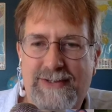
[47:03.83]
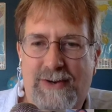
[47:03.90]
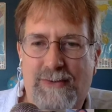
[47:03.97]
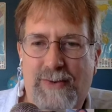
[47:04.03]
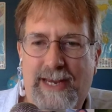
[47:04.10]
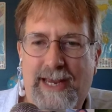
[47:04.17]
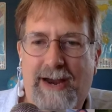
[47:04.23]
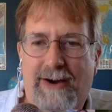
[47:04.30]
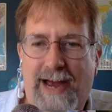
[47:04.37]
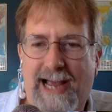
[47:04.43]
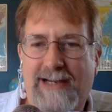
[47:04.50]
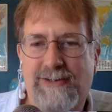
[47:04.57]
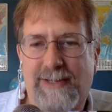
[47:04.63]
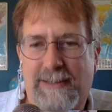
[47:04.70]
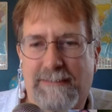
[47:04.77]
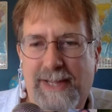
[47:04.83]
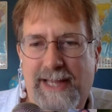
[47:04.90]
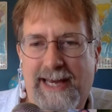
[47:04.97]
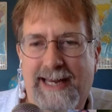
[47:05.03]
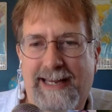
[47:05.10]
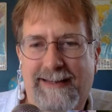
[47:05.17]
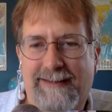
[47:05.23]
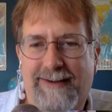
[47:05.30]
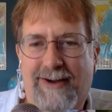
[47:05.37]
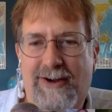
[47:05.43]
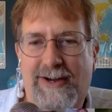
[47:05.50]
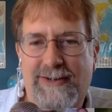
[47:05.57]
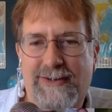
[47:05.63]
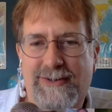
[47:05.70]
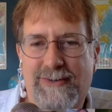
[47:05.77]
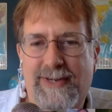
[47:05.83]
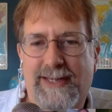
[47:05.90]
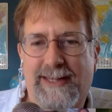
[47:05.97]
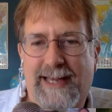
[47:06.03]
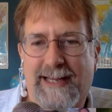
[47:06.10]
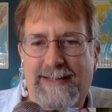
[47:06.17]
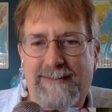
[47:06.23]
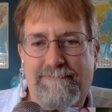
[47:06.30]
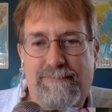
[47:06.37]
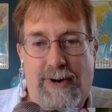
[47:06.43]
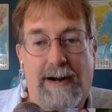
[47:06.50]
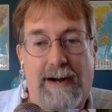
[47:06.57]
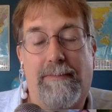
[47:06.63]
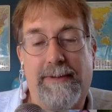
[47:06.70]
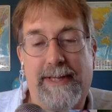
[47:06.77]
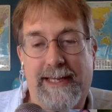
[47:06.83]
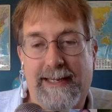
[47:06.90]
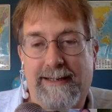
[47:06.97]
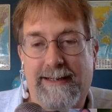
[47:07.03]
so we are actually planning on doing that probably